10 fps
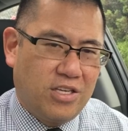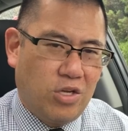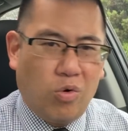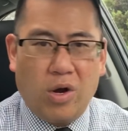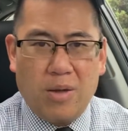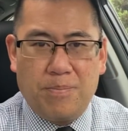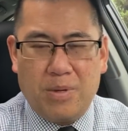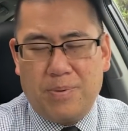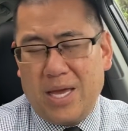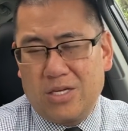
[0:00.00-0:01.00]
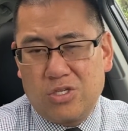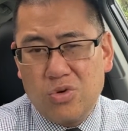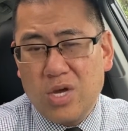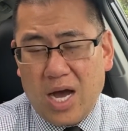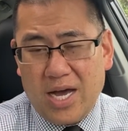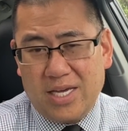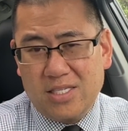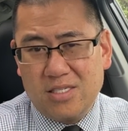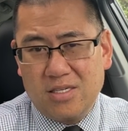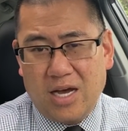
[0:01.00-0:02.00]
you don't want to be paying two guys,